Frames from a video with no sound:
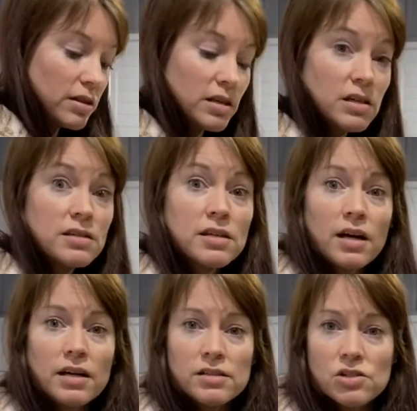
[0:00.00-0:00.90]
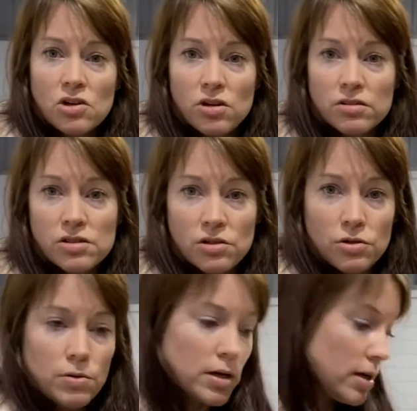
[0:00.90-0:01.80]
these guys are
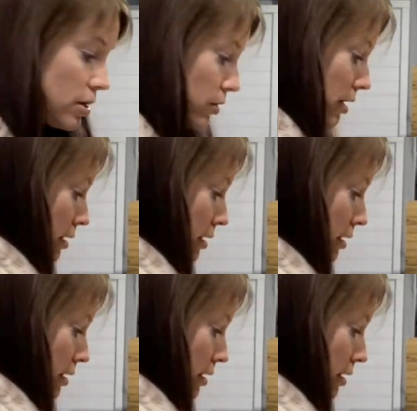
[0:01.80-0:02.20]
also a color in the